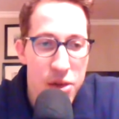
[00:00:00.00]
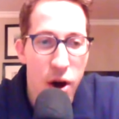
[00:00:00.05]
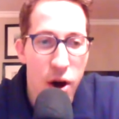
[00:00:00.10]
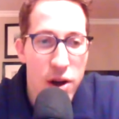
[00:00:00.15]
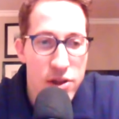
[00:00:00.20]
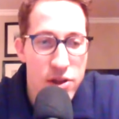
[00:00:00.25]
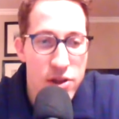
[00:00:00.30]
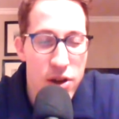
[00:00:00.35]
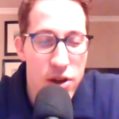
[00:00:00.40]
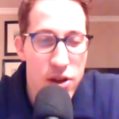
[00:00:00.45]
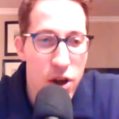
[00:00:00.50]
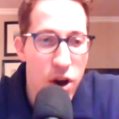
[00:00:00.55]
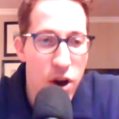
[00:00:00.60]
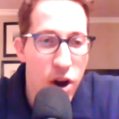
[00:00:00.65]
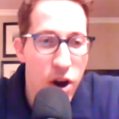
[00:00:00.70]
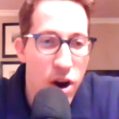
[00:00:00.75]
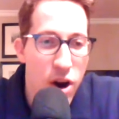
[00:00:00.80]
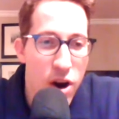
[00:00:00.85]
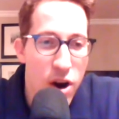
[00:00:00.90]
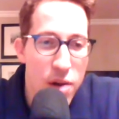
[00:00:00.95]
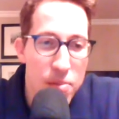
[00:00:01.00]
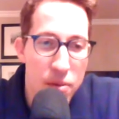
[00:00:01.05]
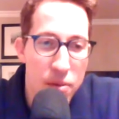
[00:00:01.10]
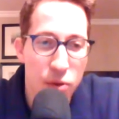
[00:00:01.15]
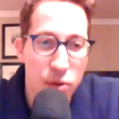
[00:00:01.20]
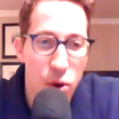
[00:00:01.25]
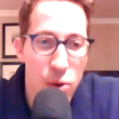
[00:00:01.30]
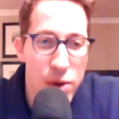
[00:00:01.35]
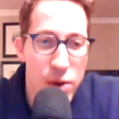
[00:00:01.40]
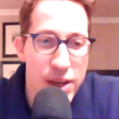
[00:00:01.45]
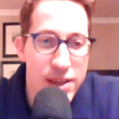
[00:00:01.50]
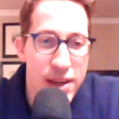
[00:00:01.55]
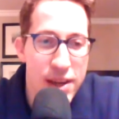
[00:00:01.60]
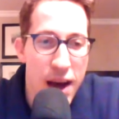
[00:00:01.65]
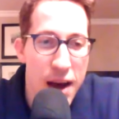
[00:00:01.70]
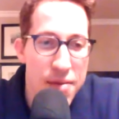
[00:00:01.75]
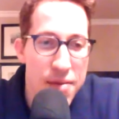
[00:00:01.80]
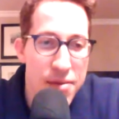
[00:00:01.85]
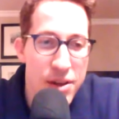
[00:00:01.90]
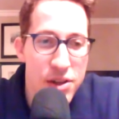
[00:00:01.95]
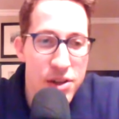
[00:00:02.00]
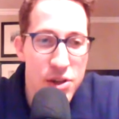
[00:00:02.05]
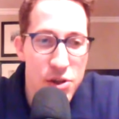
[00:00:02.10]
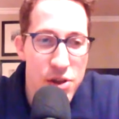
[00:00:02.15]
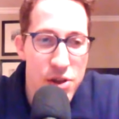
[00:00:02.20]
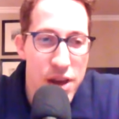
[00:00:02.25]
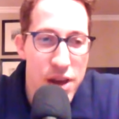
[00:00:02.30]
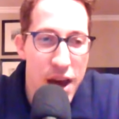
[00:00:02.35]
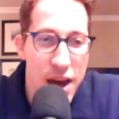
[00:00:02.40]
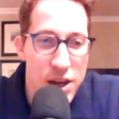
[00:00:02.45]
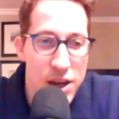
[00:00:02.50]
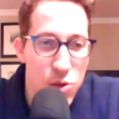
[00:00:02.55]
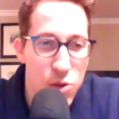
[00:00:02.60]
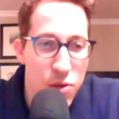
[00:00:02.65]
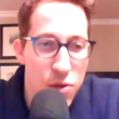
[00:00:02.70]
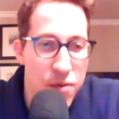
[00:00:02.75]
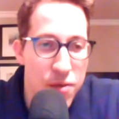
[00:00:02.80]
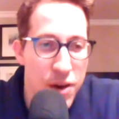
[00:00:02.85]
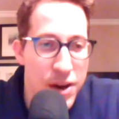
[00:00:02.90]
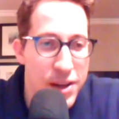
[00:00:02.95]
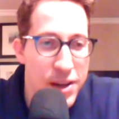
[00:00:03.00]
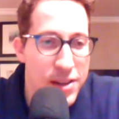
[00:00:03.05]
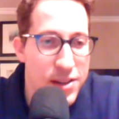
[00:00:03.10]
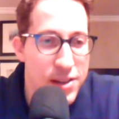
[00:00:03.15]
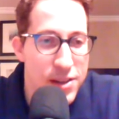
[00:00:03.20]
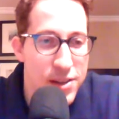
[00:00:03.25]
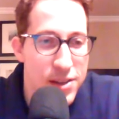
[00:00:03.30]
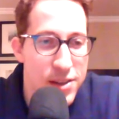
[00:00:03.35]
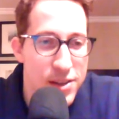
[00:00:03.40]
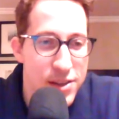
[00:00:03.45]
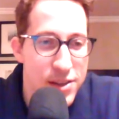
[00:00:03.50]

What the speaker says: thoughts on the card before we dive into the actual fights?